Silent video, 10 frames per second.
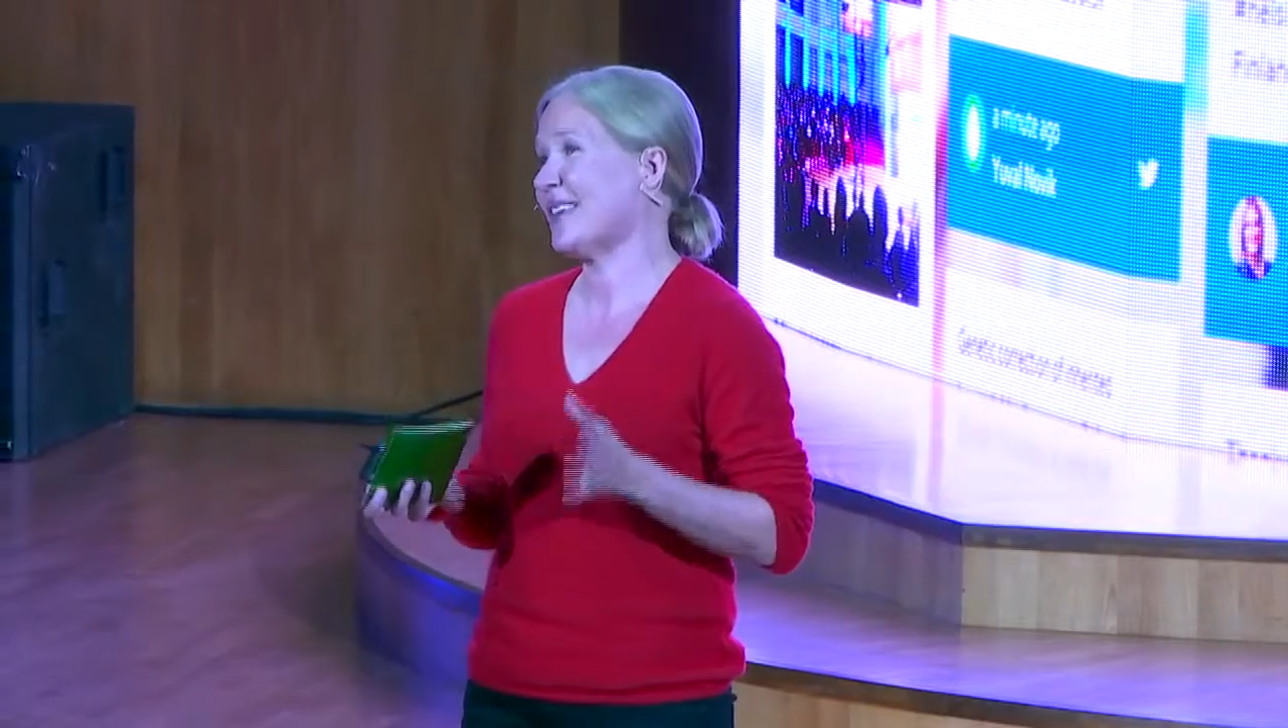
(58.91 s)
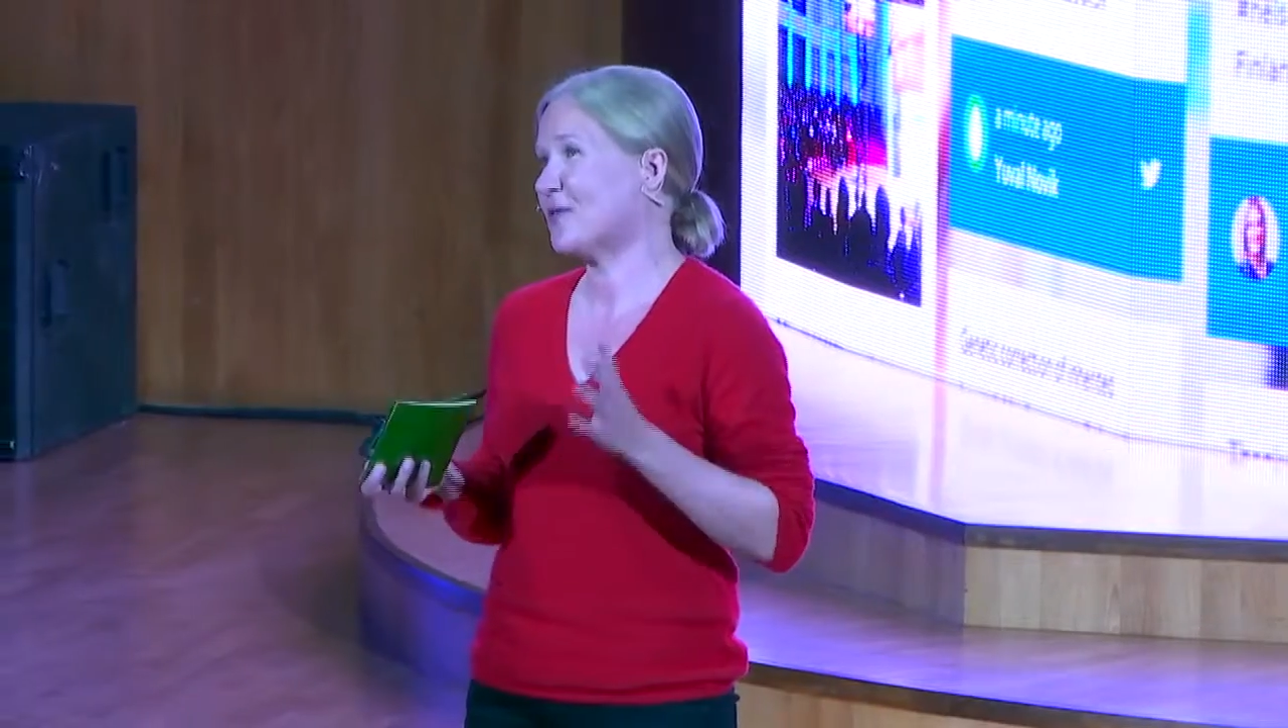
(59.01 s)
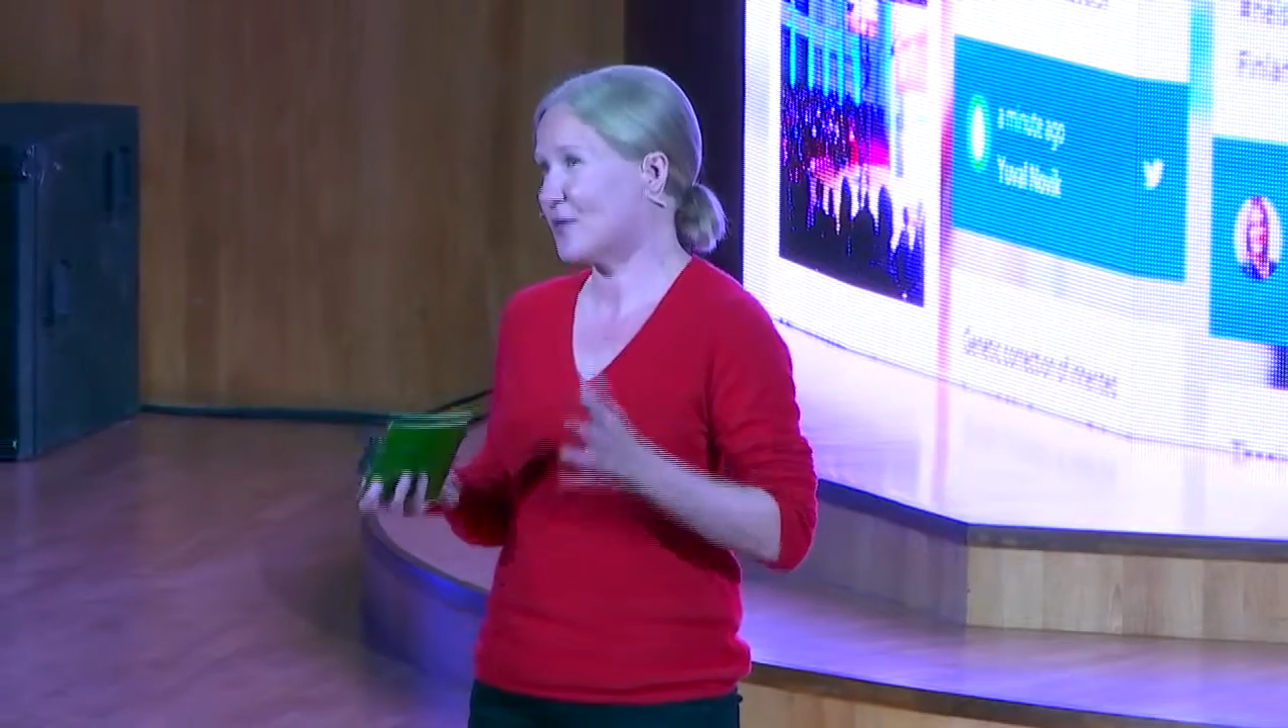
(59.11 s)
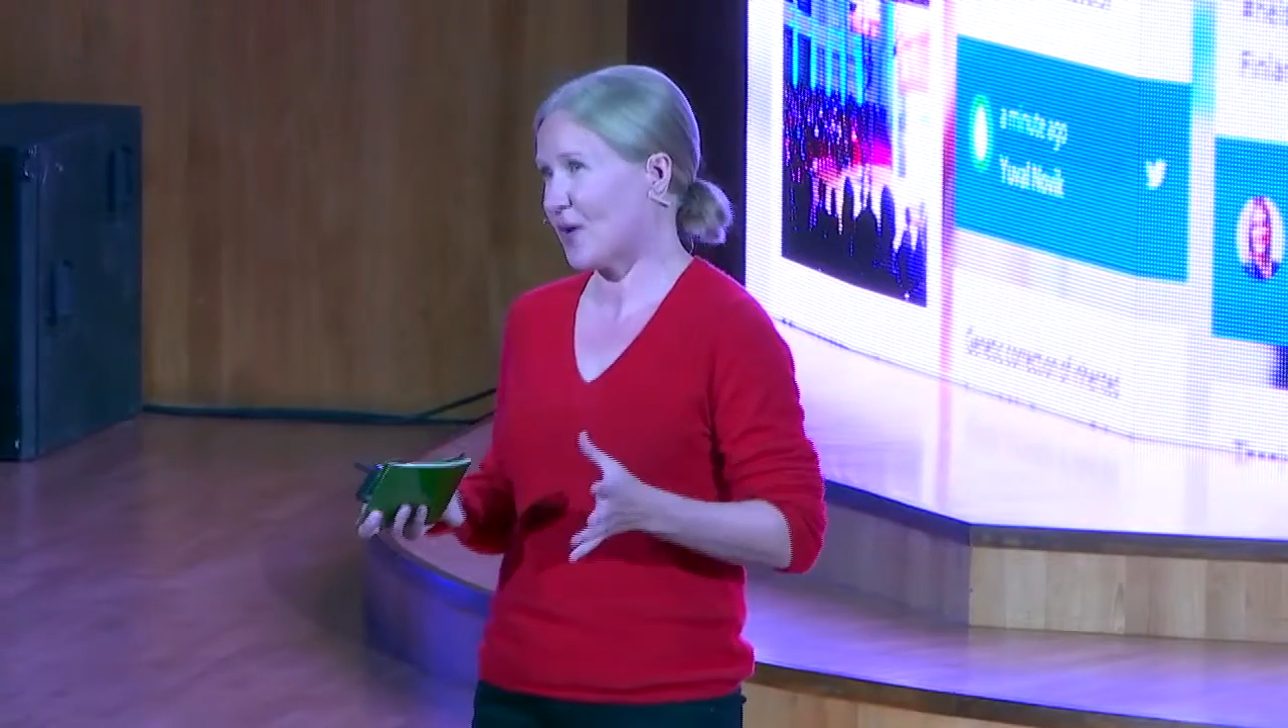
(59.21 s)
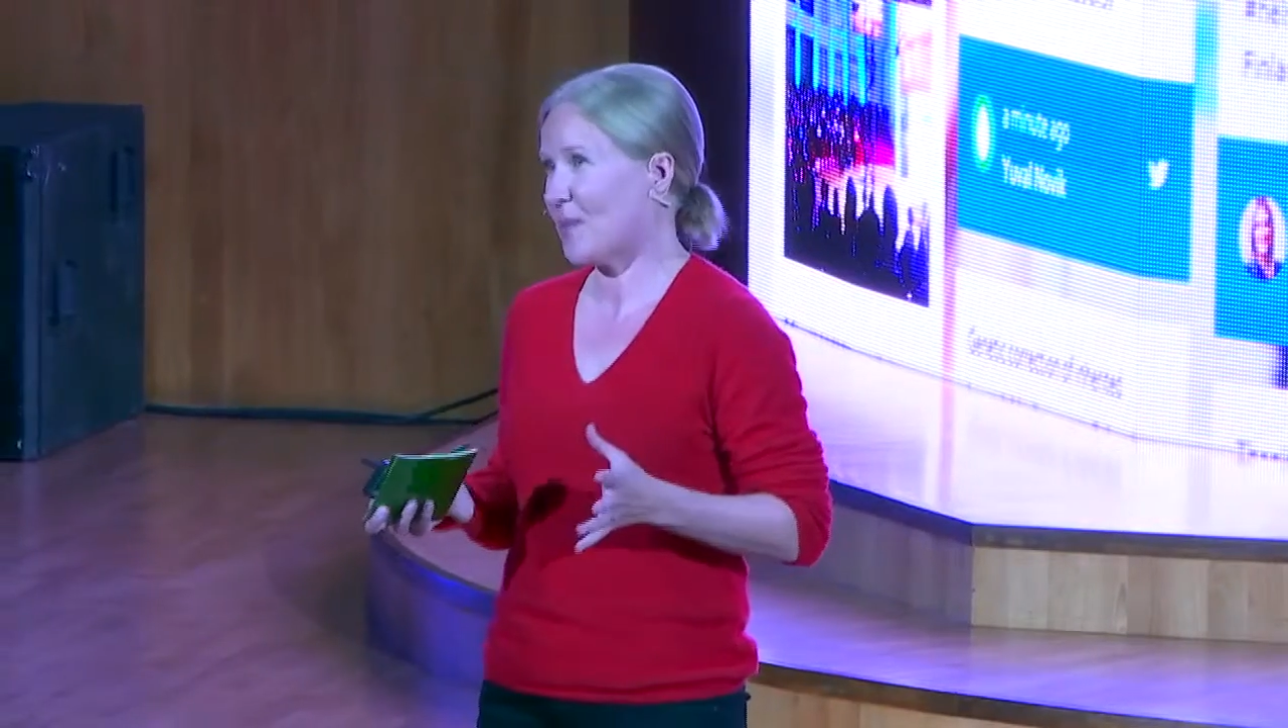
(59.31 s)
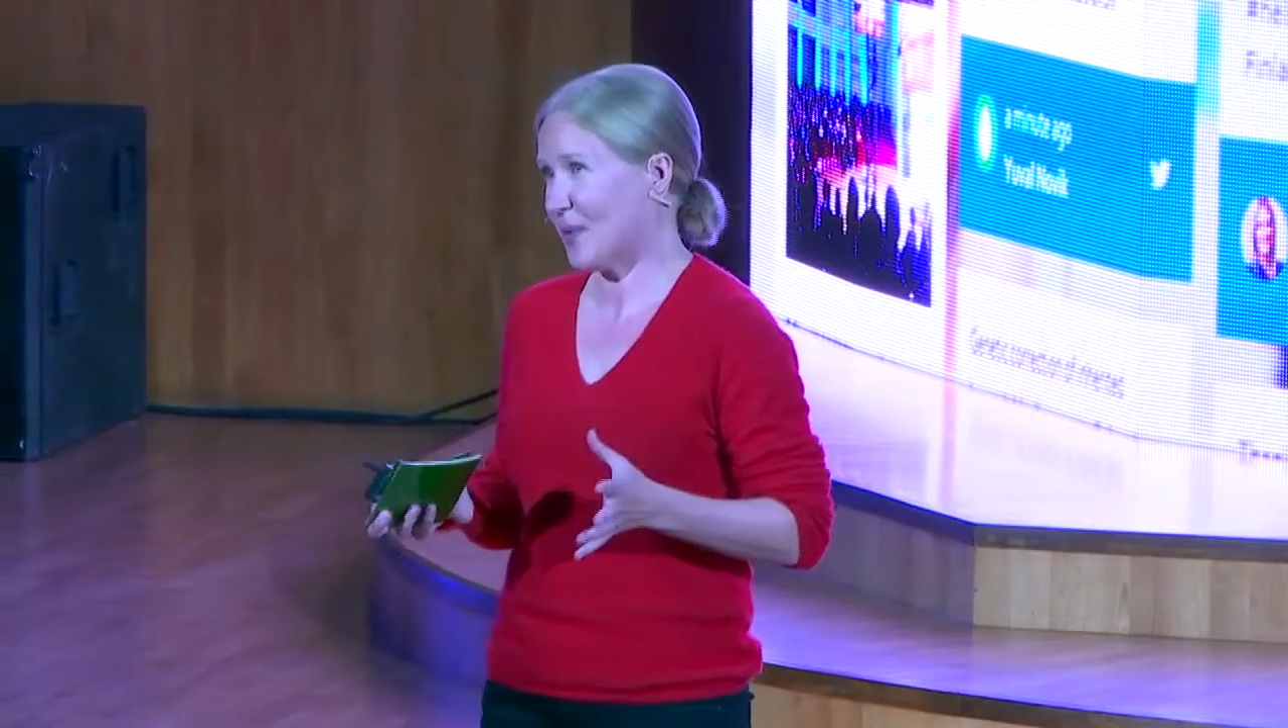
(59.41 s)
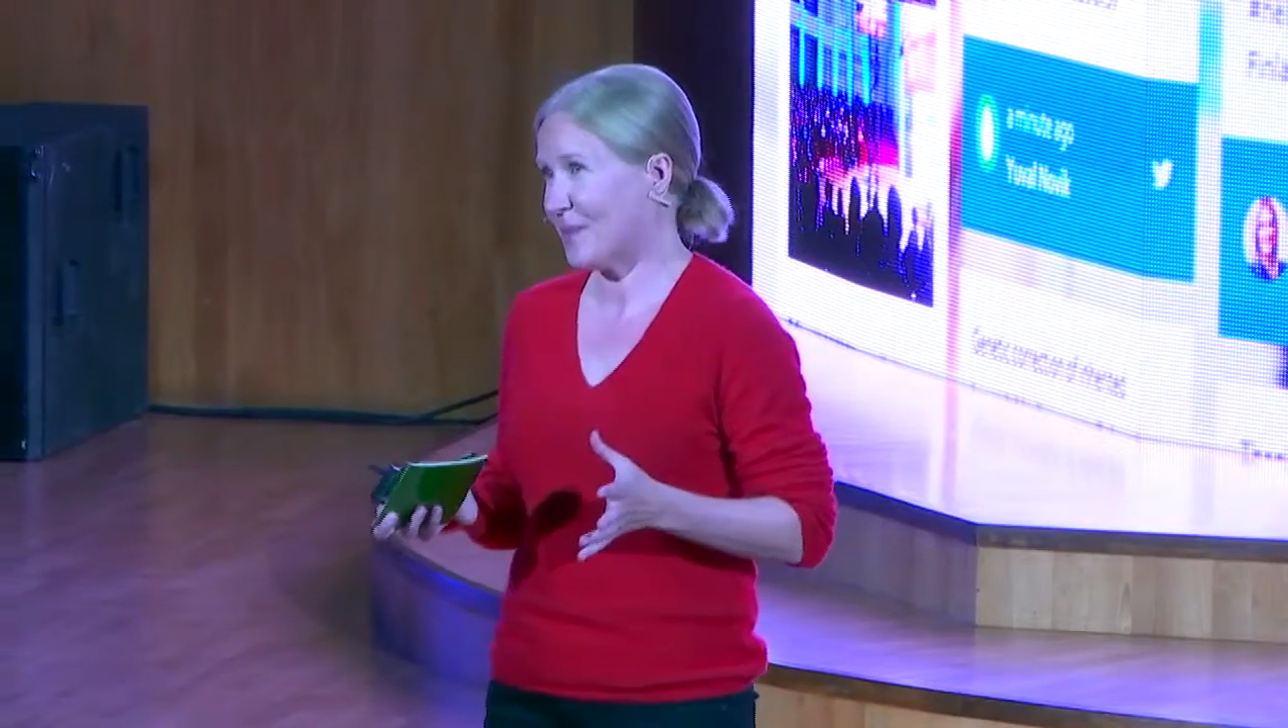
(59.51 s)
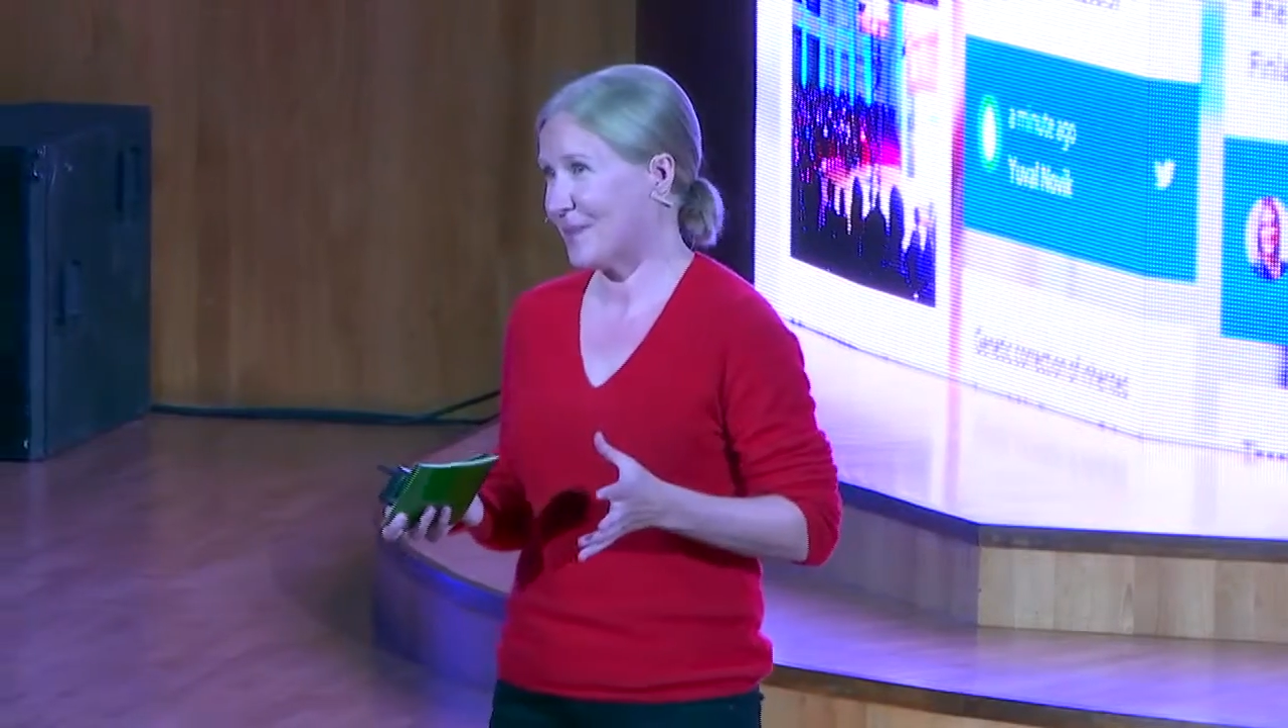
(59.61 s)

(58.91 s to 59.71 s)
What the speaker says: in Europe.